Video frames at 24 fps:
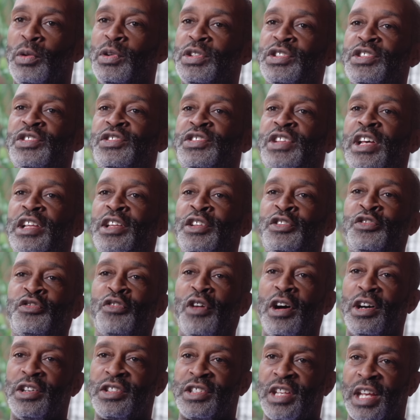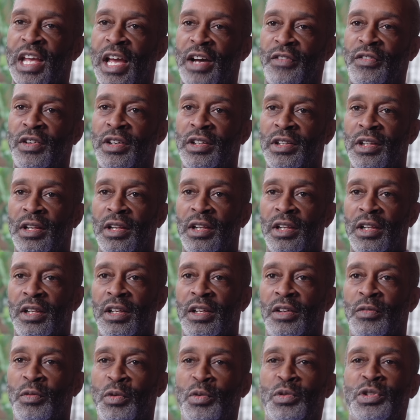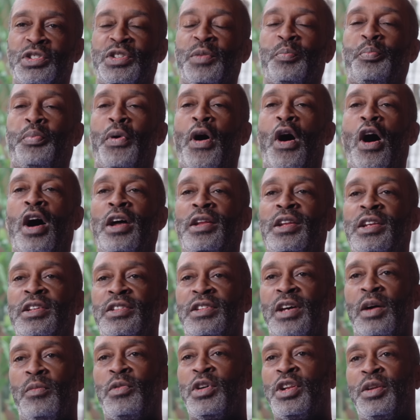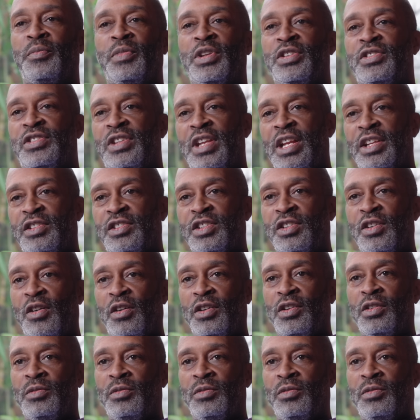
wasn't selling drugs together. We wasn't partners. I wouldn't have been snitching on